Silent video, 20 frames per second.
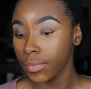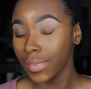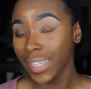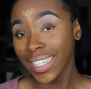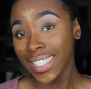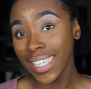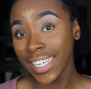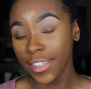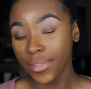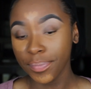
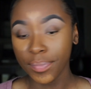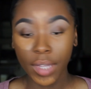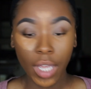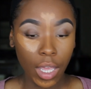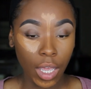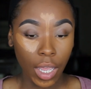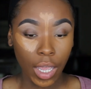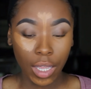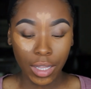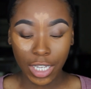That's it.
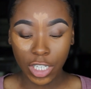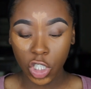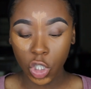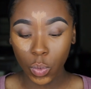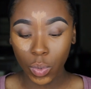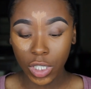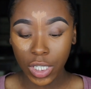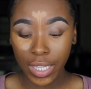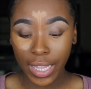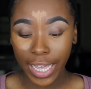let's
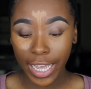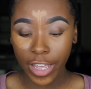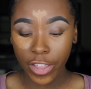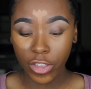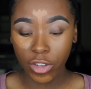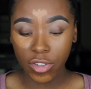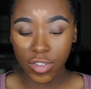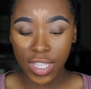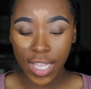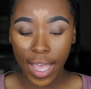do it to the
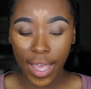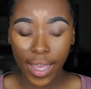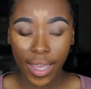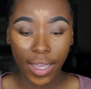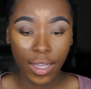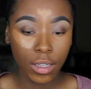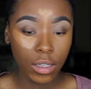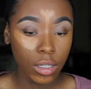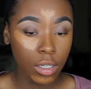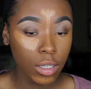other
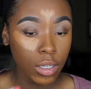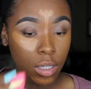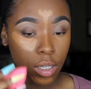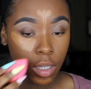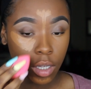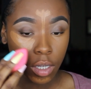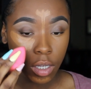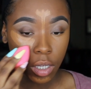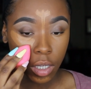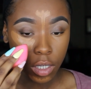side.
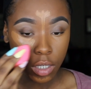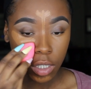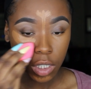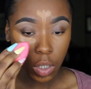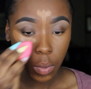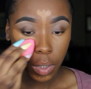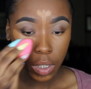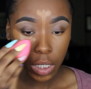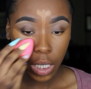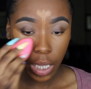
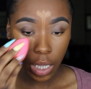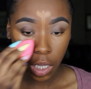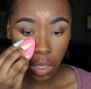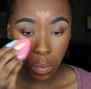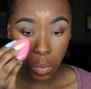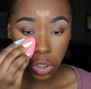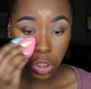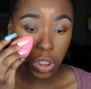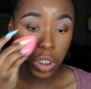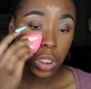So
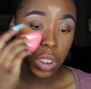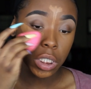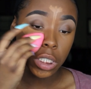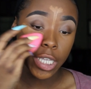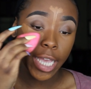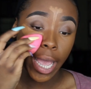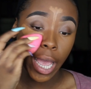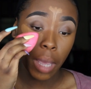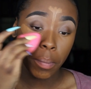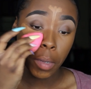again, we're just
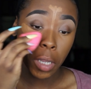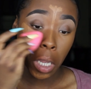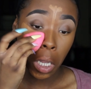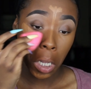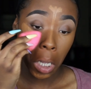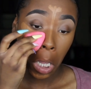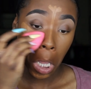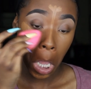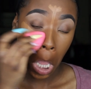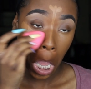dabbing.
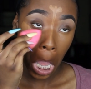And